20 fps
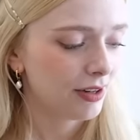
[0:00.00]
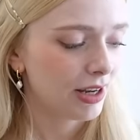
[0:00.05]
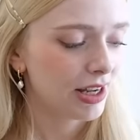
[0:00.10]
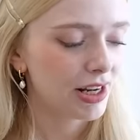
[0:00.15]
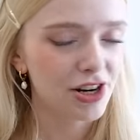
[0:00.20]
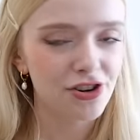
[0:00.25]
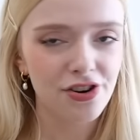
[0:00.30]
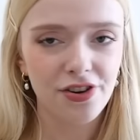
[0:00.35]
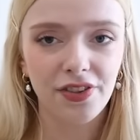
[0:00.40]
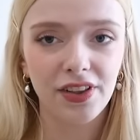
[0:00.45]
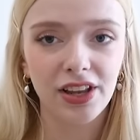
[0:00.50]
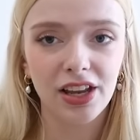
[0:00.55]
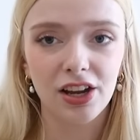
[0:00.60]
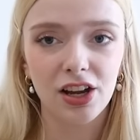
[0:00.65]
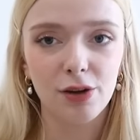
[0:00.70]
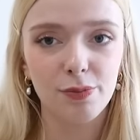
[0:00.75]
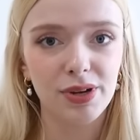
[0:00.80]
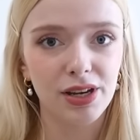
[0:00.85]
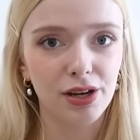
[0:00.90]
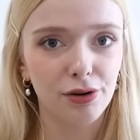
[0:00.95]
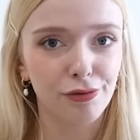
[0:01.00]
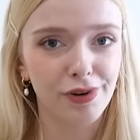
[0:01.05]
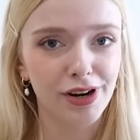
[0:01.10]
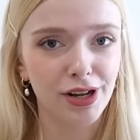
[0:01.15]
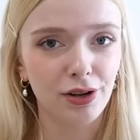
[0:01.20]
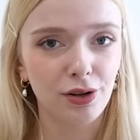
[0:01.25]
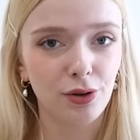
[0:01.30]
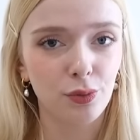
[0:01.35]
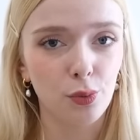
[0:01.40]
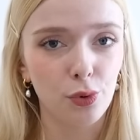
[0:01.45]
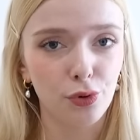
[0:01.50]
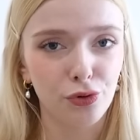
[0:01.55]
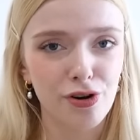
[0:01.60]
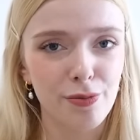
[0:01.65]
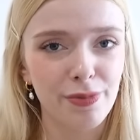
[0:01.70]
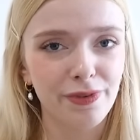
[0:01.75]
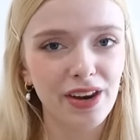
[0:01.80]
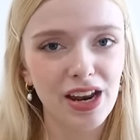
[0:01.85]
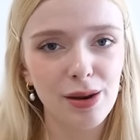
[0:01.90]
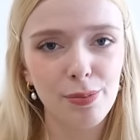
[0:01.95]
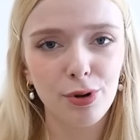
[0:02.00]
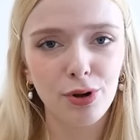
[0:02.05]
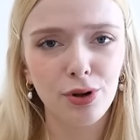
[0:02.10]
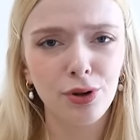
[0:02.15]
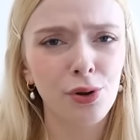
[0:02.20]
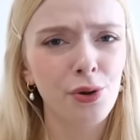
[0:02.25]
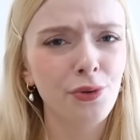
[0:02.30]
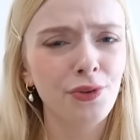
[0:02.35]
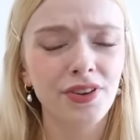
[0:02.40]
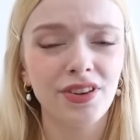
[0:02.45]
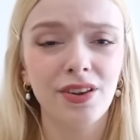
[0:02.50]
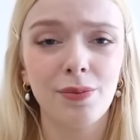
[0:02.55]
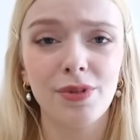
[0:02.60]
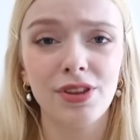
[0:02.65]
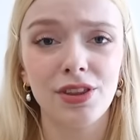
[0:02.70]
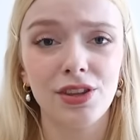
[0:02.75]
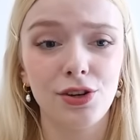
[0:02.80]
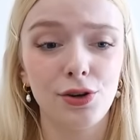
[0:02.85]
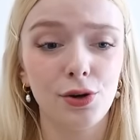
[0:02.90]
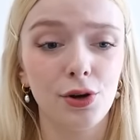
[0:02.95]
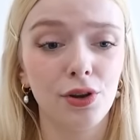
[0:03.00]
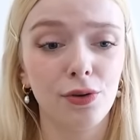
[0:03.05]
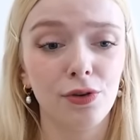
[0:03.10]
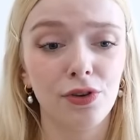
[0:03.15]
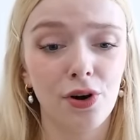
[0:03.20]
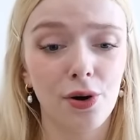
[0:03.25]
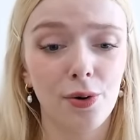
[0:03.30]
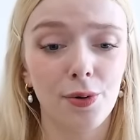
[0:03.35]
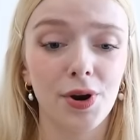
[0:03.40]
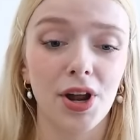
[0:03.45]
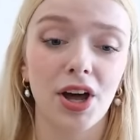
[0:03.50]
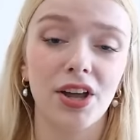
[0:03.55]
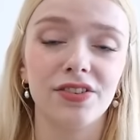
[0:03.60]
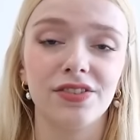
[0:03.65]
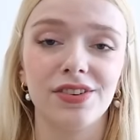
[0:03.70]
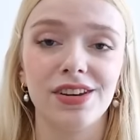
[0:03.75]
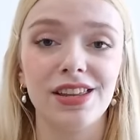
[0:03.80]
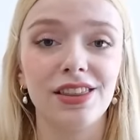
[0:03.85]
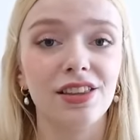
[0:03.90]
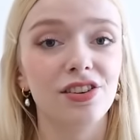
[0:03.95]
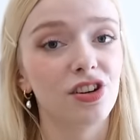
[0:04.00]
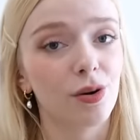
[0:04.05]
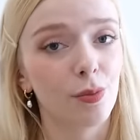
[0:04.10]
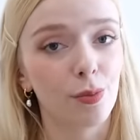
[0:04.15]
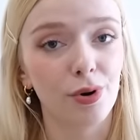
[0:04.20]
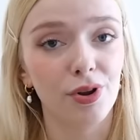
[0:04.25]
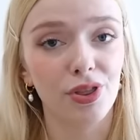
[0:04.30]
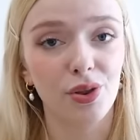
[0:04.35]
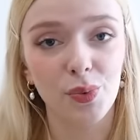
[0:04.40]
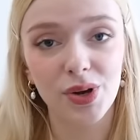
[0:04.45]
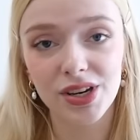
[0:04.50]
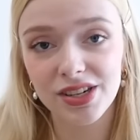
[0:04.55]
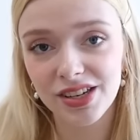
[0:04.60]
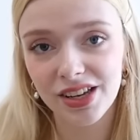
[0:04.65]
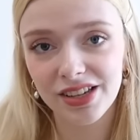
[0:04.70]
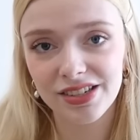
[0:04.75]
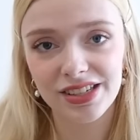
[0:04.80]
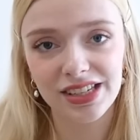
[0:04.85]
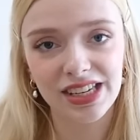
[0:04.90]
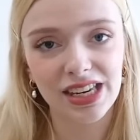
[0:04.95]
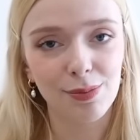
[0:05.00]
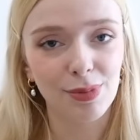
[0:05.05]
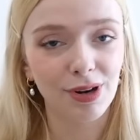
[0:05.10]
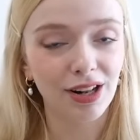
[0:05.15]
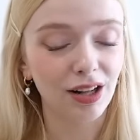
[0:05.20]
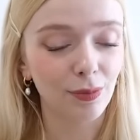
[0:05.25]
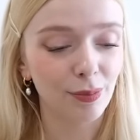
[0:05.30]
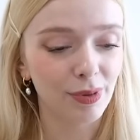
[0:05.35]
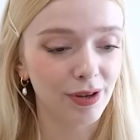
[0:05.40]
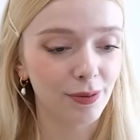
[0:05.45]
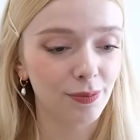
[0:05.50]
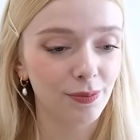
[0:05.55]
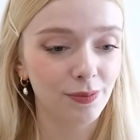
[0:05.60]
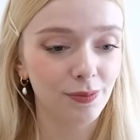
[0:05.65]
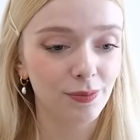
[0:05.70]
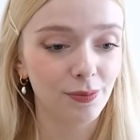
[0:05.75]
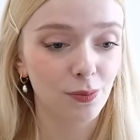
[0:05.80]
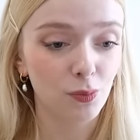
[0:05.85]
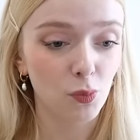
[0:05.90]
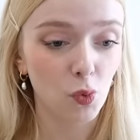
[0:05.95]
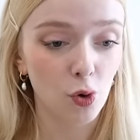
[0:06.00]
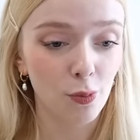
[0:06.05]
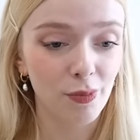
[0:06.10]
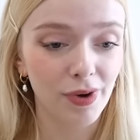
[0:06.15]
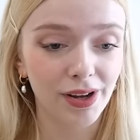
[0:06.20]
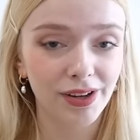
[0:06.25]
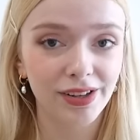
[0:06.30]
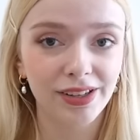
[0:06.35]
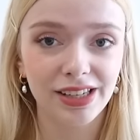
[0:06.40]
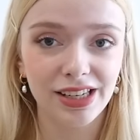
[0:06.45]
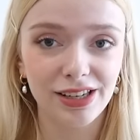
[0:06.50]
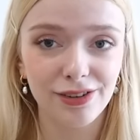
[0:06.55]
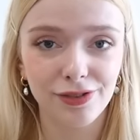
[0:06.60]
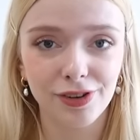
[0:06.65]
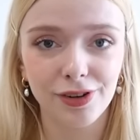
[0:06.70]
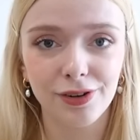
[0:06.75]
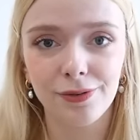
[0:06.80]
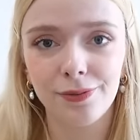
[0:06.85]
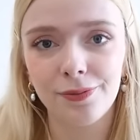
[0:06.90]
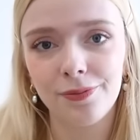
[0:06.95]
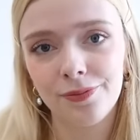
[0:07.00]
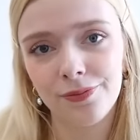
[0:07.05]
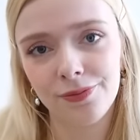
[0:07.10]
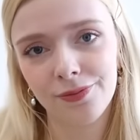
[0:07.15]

And I just think it could be a real wardrobe staple, also something that you could throw on underneath a jumper in the winter to keep it a little bit warmer, even.